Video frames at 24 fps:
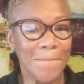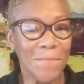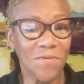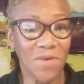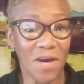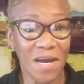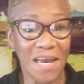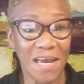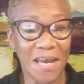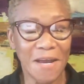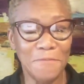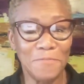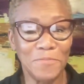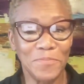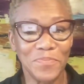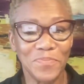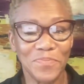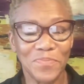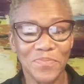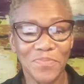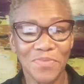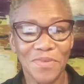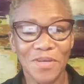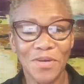right,
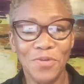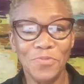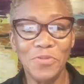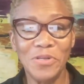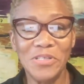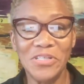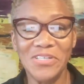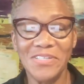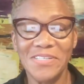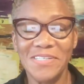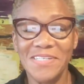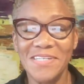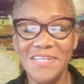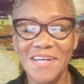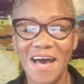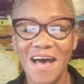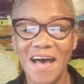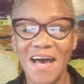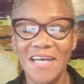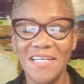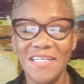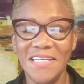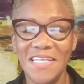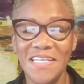which is
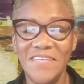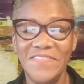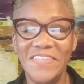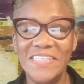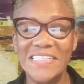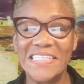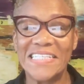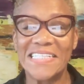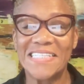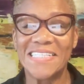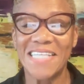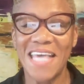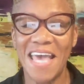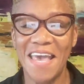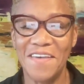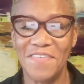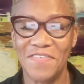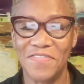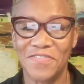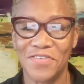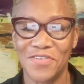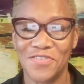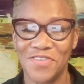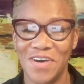not even safe
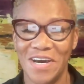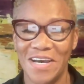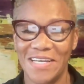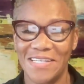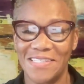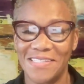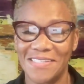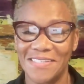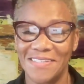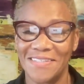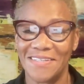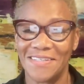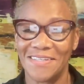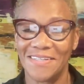for us.